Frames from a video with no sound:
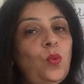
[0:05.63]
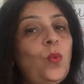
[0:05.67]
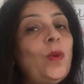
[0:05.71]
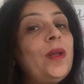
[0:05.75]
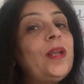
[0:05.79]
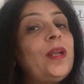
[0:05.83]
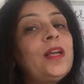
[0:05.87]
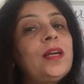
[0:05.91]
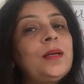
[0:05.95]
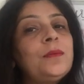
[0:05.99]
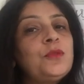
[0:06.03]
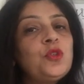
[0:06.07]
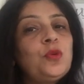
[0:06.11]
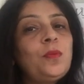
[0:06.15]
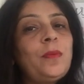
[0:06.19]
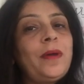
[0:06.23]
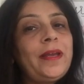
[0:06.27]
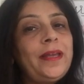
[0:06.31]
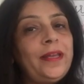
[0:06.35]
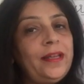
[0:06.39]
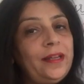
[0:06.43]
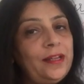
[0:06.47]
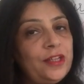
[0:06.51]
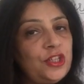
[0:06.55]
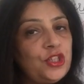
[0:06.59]
Welcome to
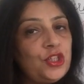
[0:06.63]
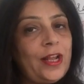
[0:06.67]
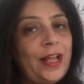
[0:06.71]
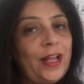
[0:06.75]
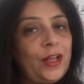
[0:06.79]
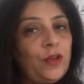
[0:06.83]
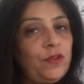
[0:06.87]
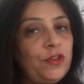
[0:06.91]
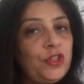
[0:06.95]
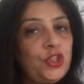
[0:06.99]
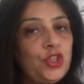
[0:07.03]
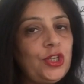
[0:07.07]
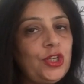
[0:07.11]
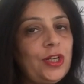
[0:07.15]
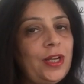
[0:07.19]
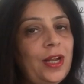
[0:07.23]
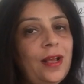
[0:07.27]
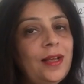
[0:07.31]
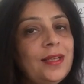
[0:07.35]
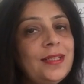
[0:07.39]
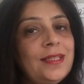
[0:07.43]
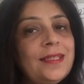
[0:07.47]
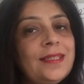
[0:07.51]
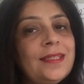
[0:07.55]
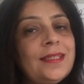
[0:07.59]
my English language
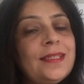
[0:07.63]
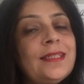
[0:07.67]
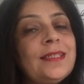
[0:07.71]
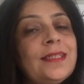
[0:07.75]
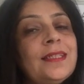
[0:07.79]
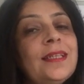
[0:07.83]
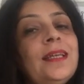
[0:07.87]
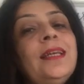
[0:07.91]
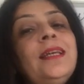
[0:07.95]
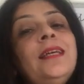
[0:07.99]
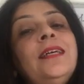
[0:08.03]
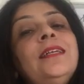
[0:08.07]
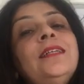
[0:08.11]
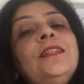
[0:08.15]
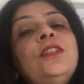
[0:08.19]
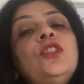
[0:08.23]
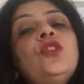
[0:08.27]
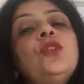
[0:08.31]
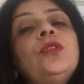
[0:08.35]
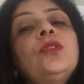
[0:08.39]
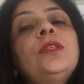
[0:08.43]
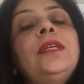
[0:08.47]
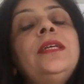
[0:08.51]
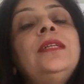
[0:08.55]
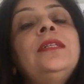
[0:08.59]
class.
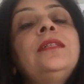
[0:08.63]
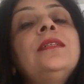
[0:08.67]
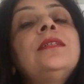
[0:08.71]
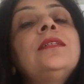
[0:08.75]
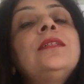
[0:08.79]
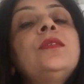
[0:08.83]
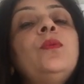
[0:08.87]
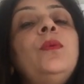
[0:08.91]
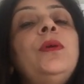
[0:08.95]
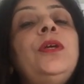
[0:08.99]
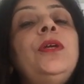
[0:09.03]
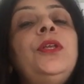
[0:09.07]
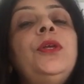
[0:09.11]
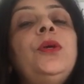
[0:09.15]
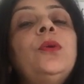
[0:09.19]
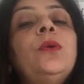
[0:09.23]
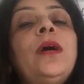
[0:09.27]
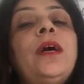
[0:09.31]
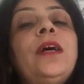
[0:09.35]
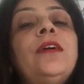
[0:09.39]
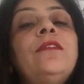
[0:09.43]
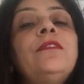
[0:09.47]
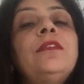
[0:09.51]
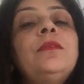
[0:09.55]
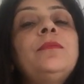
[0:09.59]
Today in this video,
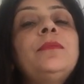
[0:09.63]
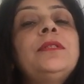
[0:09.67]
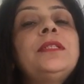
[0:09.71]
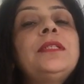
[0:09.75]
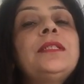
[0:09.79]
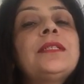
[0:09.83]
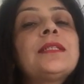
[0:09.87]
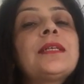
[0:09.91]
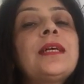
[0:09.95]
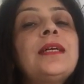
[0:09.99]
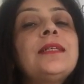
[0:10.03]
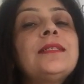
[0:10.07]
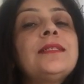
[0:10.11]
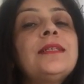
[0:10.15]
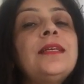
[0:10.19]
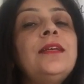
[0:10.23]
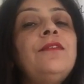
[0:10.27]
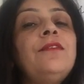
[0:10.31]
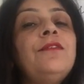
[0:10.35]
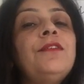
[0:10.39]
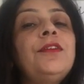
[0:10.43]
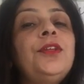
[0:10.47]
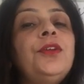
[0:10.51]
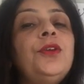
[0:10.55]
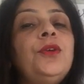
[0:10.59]
I will be
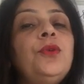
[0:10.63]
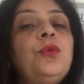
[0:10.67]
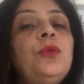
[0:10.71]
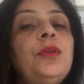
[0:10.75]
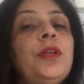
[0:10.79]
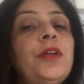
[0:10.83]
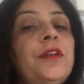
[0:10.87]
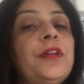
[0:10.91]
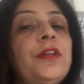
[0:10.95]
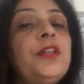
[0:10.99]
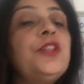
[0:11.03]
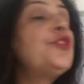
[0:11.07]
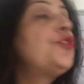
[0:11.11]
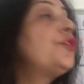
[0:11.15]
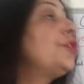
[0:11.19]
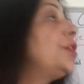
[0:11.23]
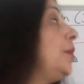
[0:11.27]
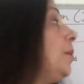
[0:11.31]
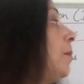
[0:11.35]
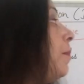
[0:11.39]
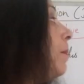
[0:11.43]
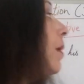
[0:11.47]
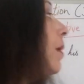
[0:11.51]
discussing with you narration